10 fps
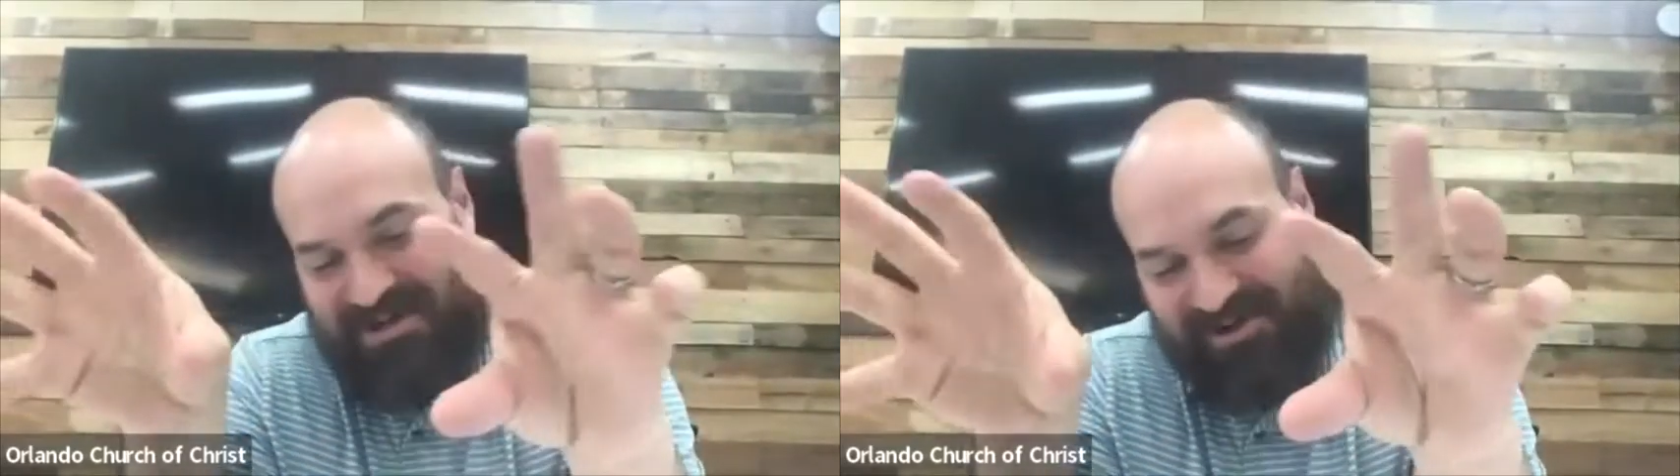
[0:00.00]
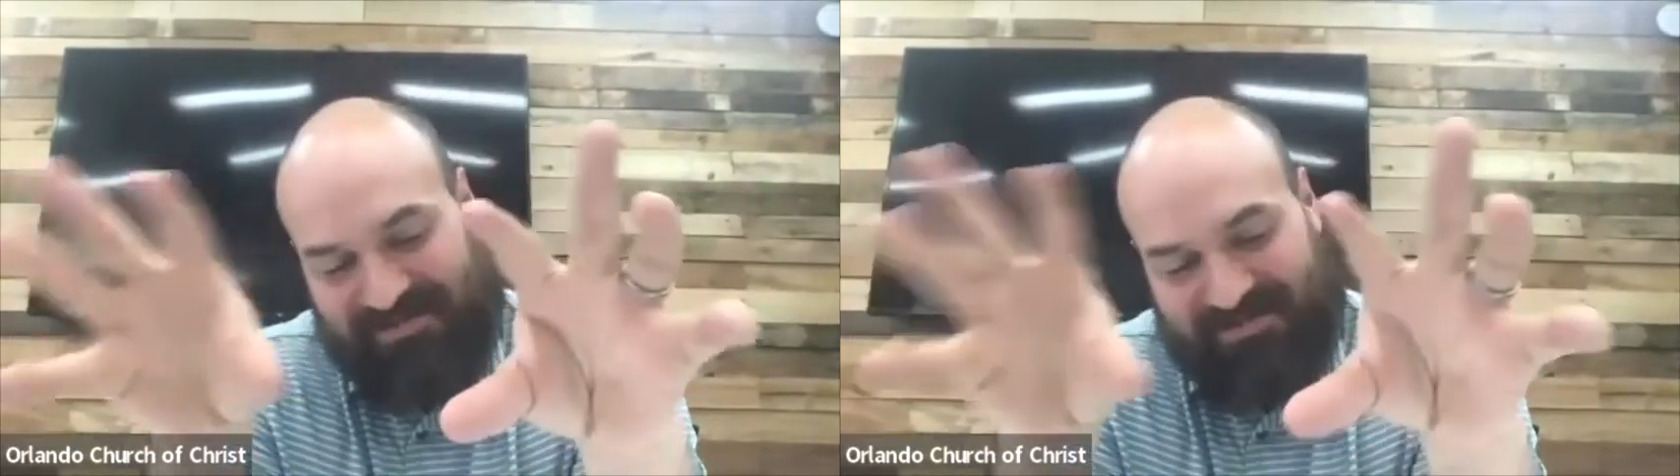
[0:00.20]

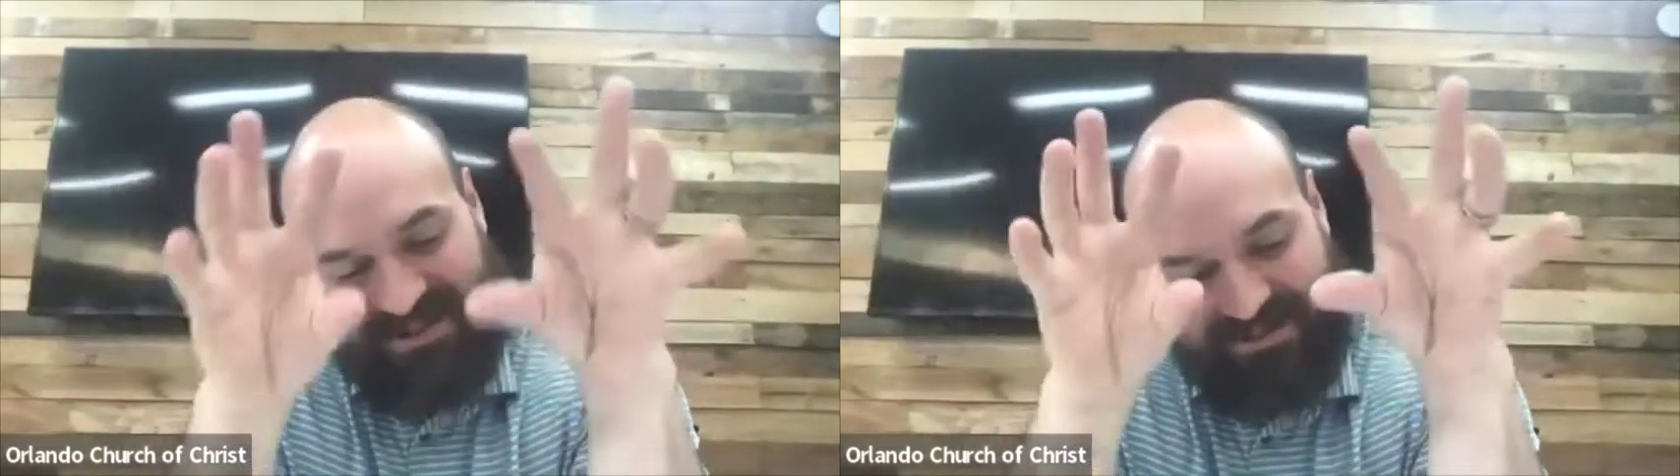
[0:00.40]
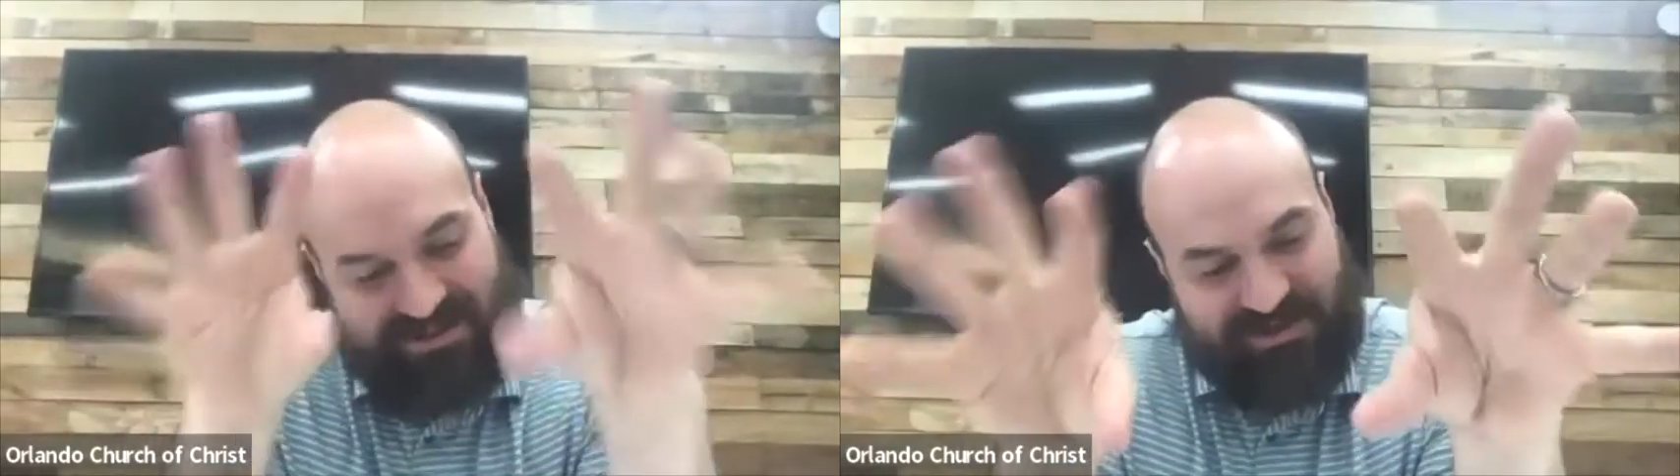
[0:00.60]
Um,
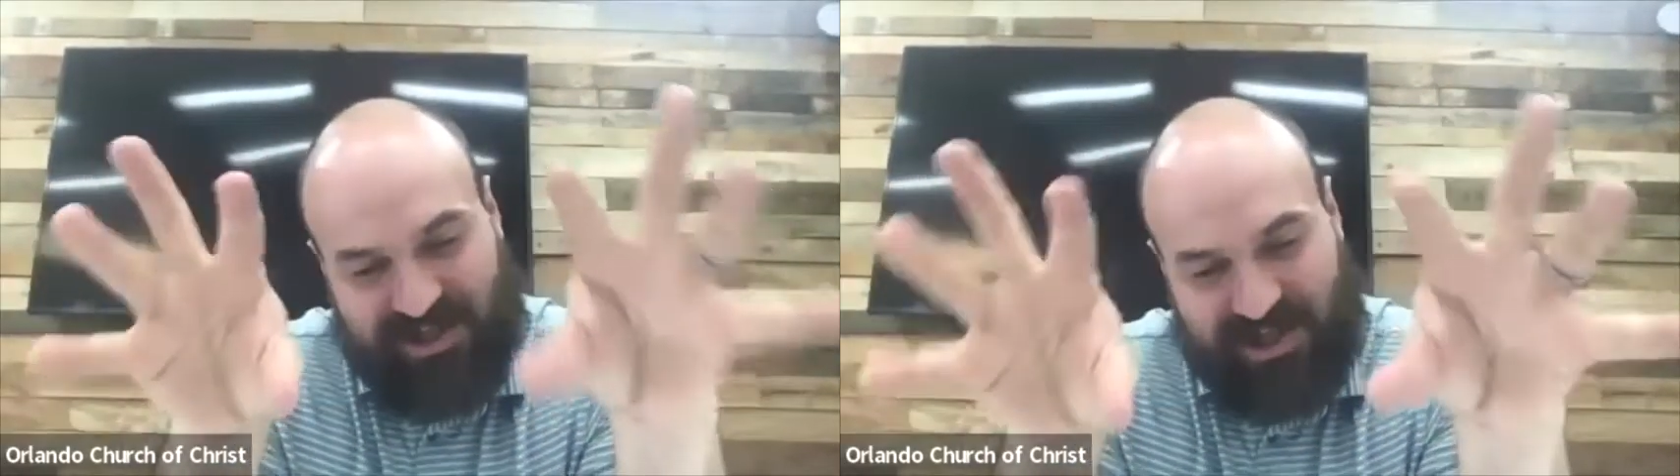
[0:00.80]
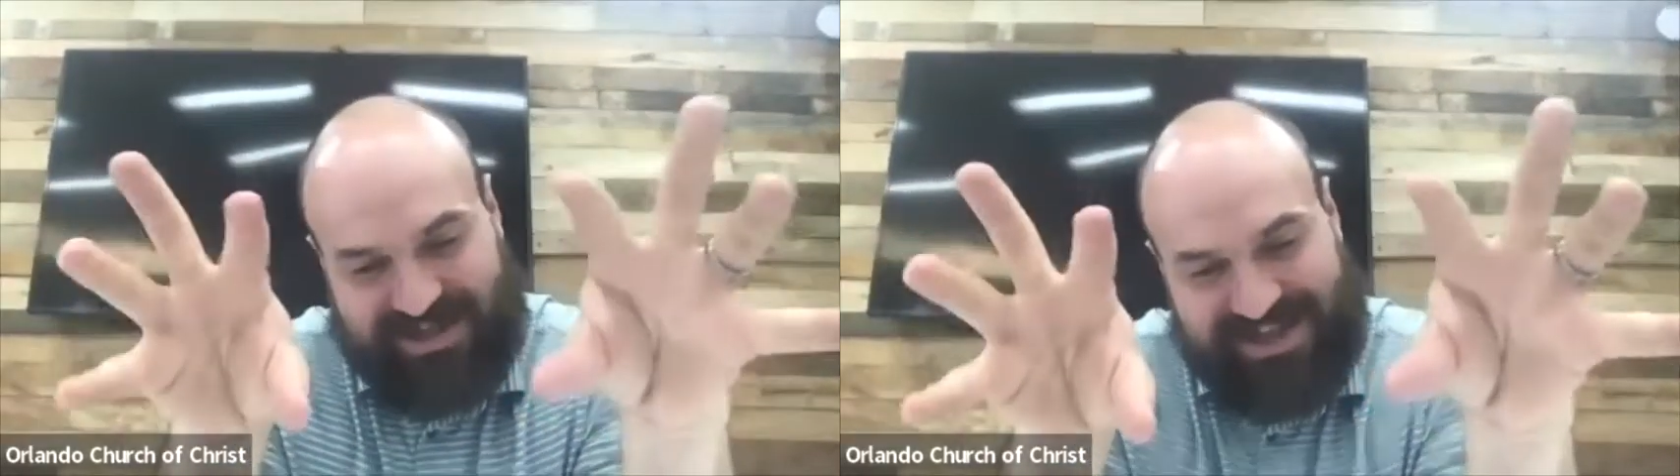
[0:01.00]
but you
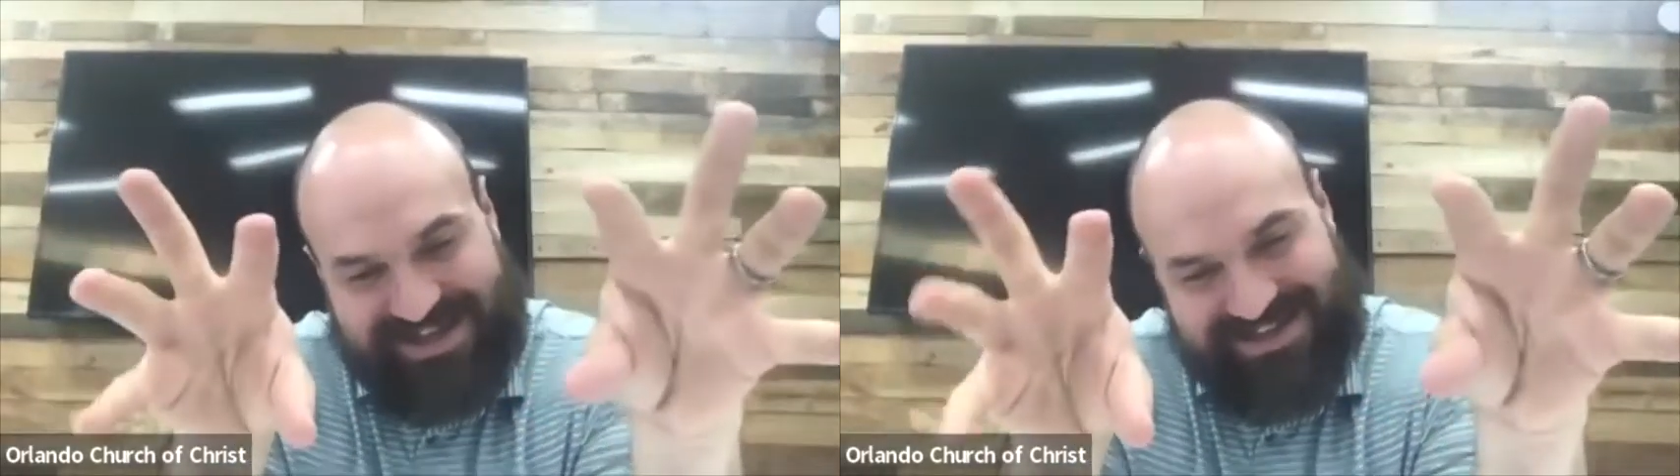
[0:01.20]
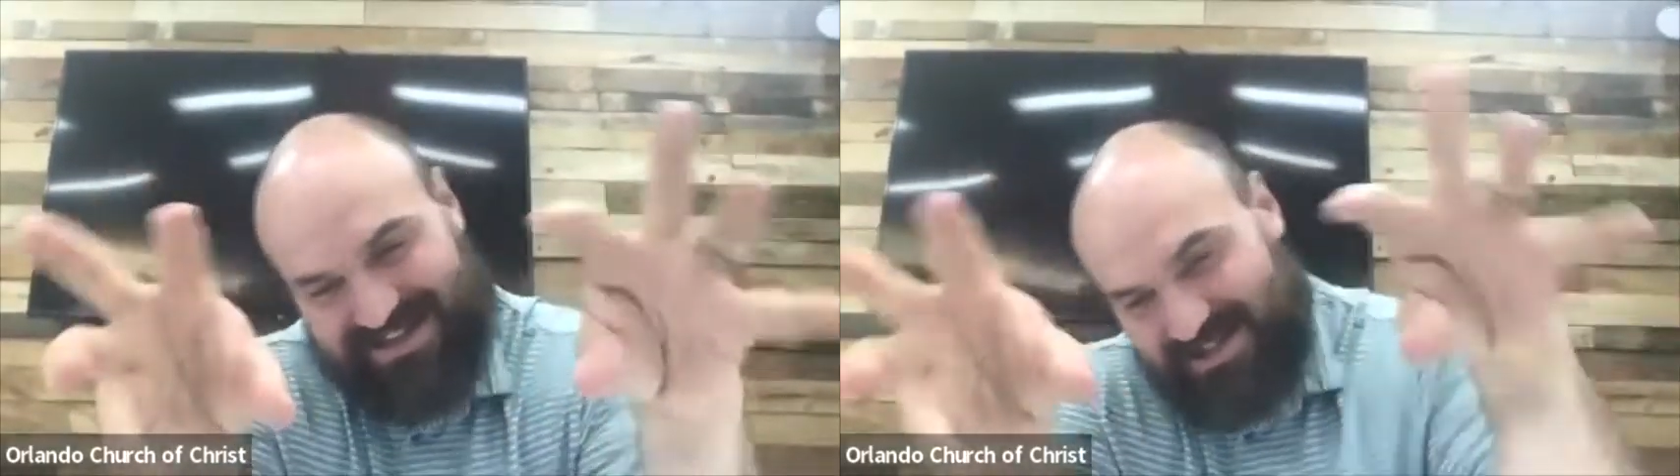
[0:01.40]
lock
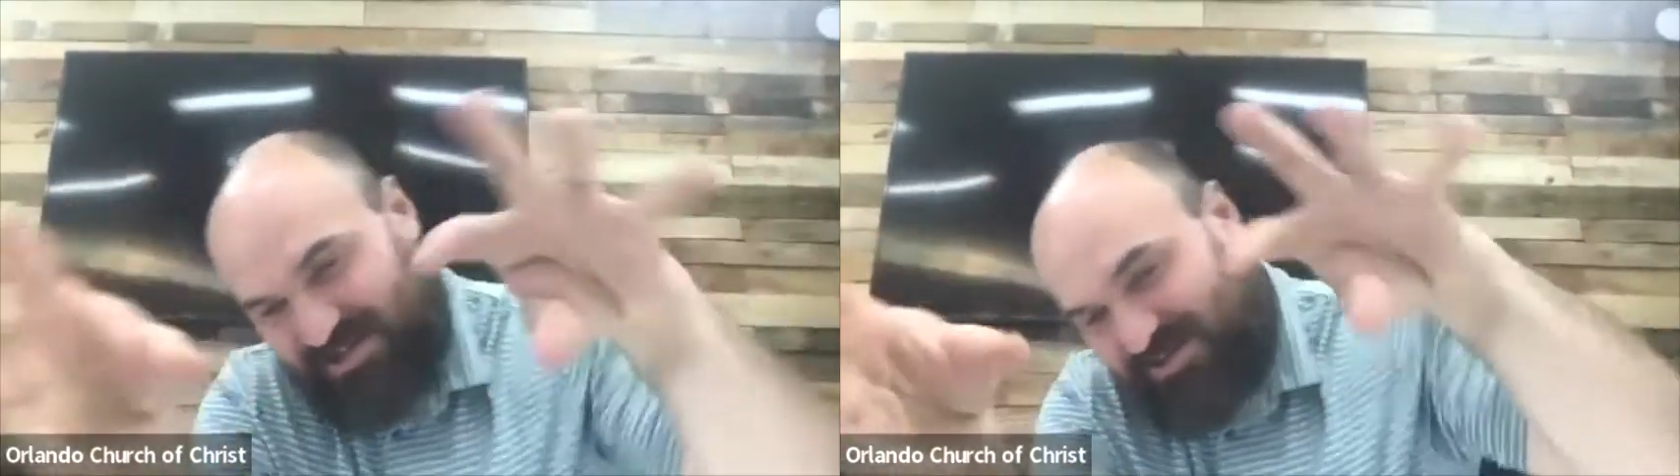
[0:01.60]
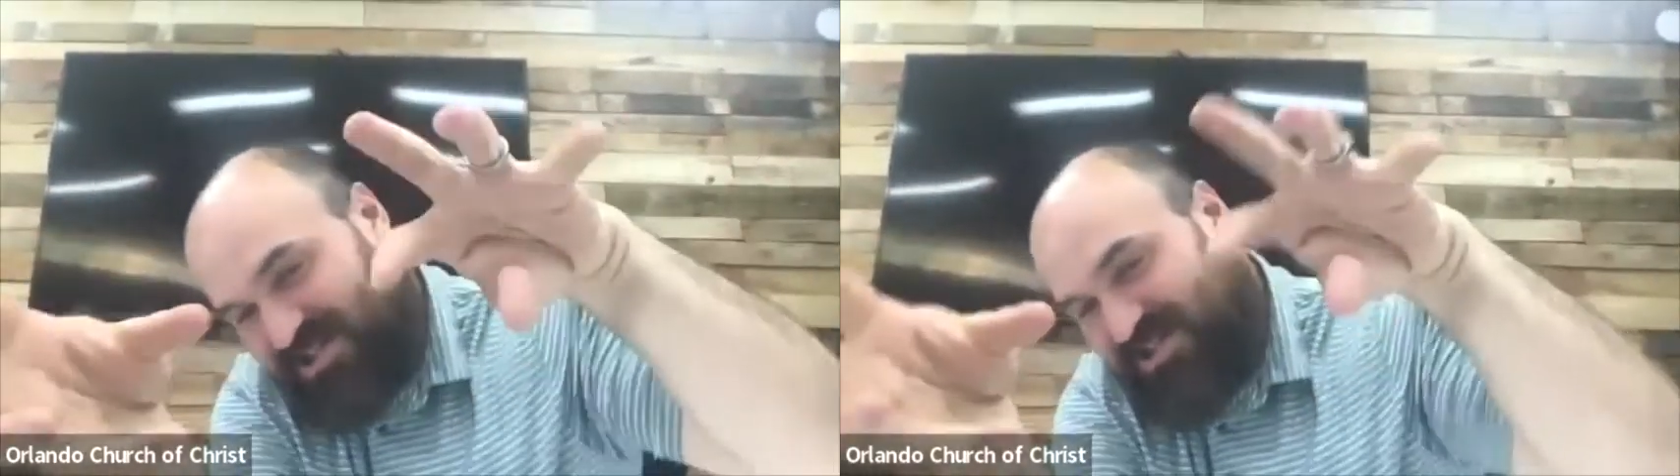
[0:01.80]
hands, and
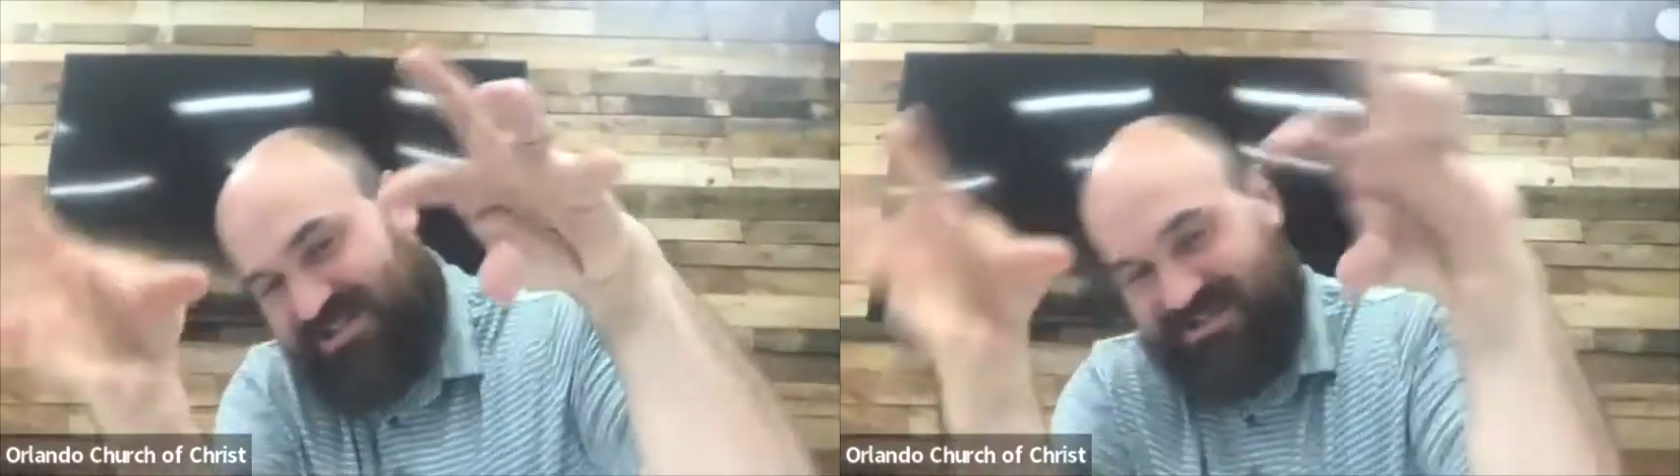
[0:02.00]
you just